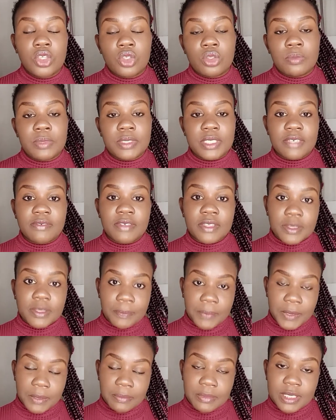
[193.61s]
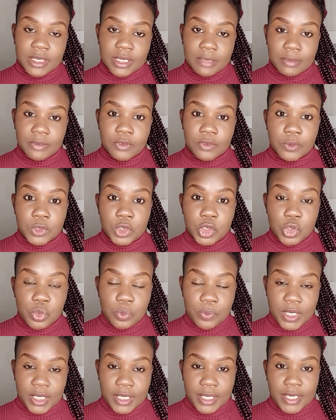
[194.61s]
You'll be given the pay bill number for
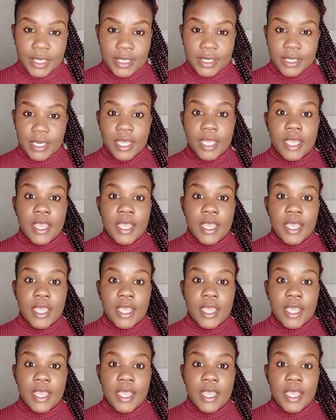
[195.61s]
Jumia Kenya,